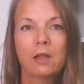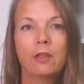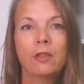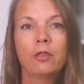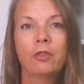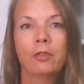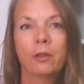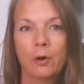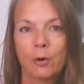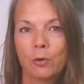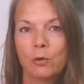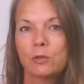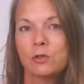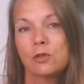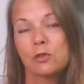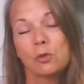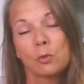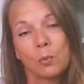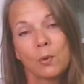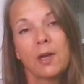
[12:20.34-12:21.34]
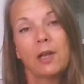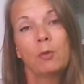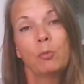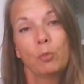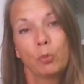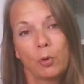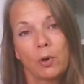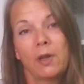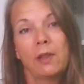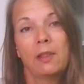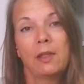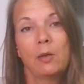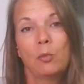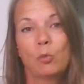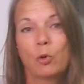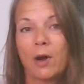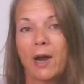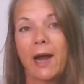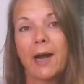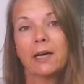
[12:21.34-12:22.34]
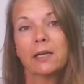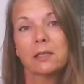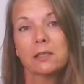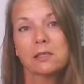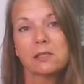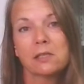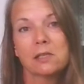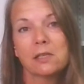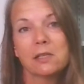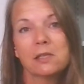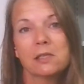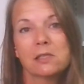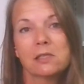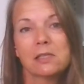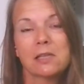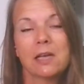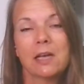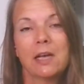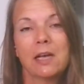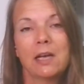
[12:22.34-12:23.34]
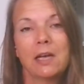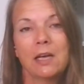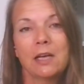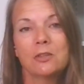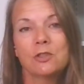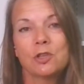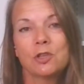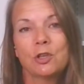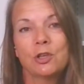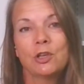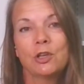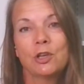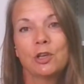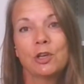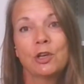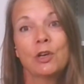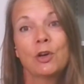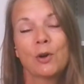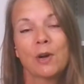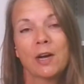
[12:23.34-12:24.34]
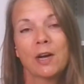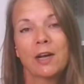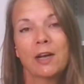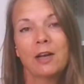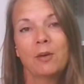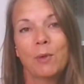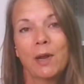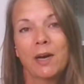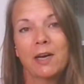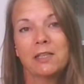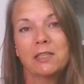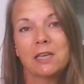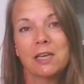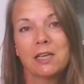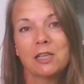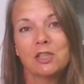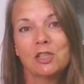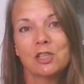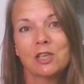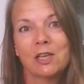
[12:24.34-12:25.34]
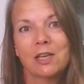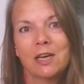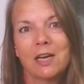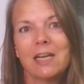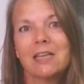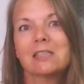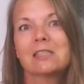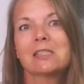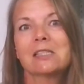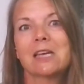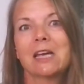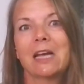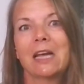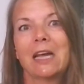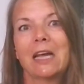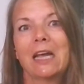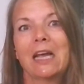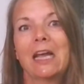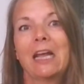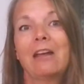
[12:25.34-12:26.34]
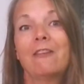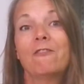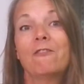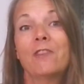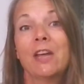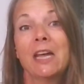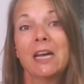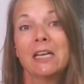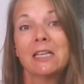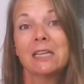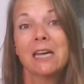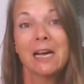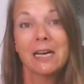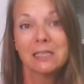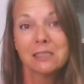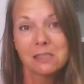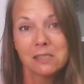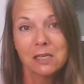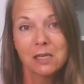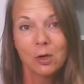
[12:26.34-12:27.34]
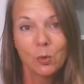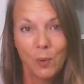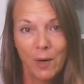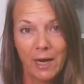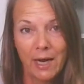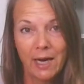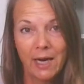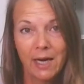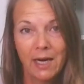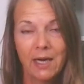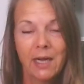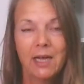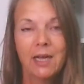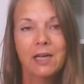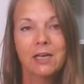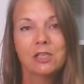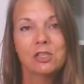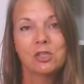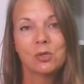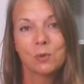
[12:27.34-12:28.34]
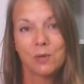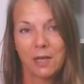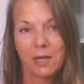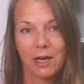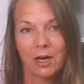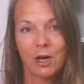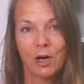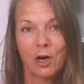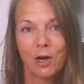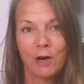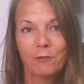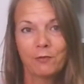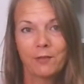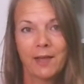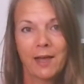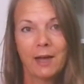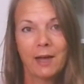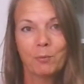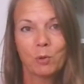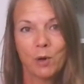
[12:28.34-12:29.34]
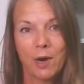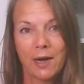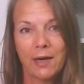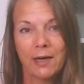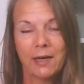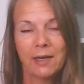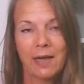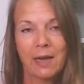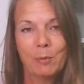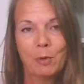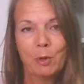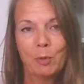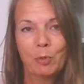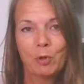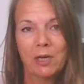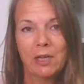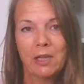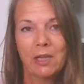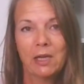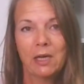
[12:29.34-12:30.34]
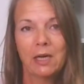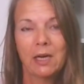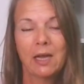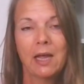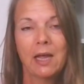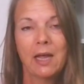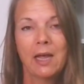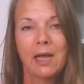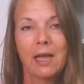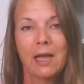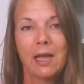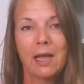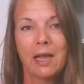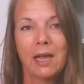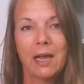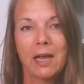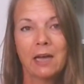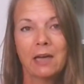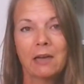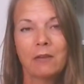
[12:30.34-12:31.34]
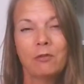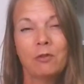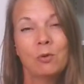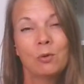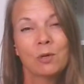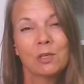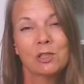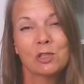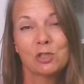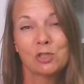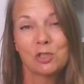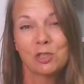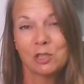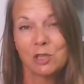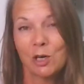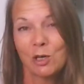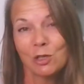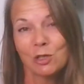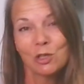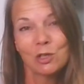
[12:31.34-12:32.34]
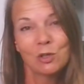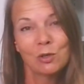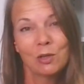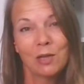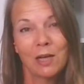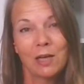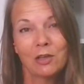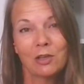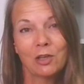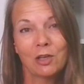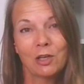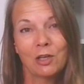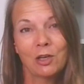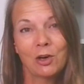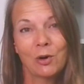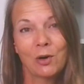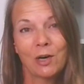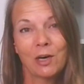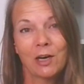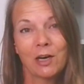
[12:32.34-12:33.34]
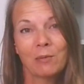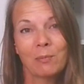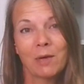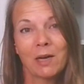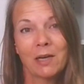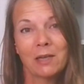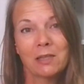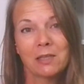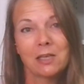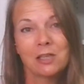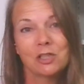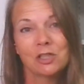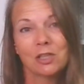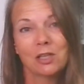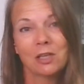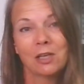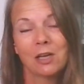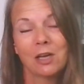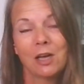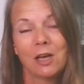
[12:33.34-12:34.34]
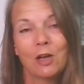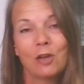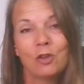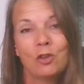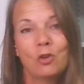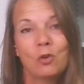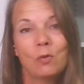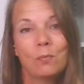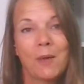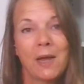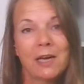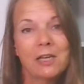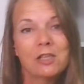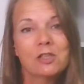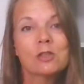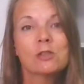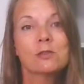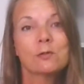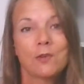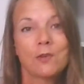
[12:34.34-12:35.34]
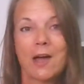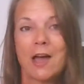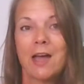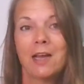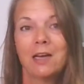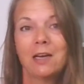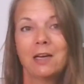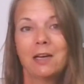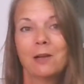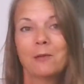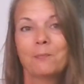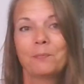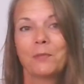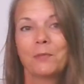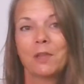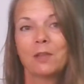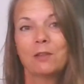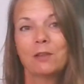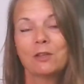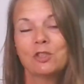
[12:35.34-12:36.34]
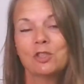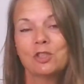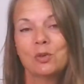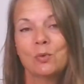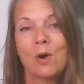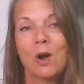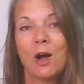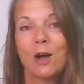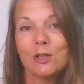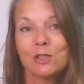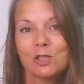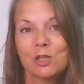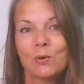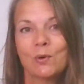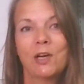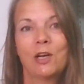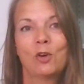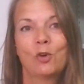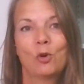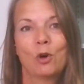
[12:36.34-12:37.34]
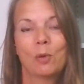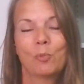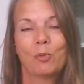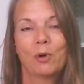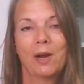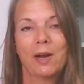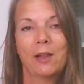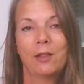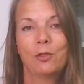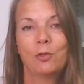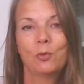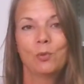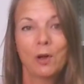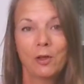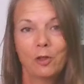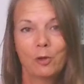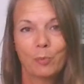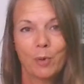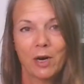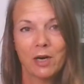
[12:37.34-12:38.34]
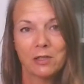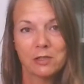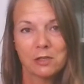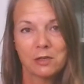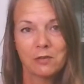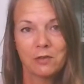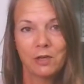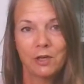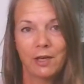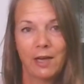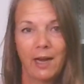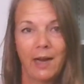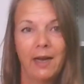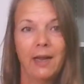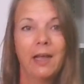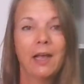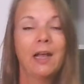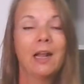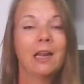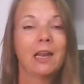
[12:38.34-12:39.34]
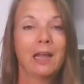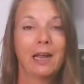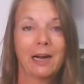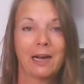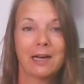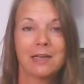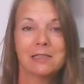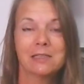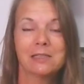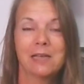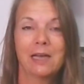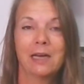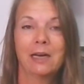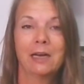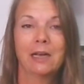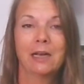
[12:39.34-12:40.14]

those 3 breathing practices into your yoga and meditation is a fantastic way to kick off that pranayama breathing. And if you can start to do that during yoga or meditation, you may just find that you also incorporate it through other parts of your day. Like I said,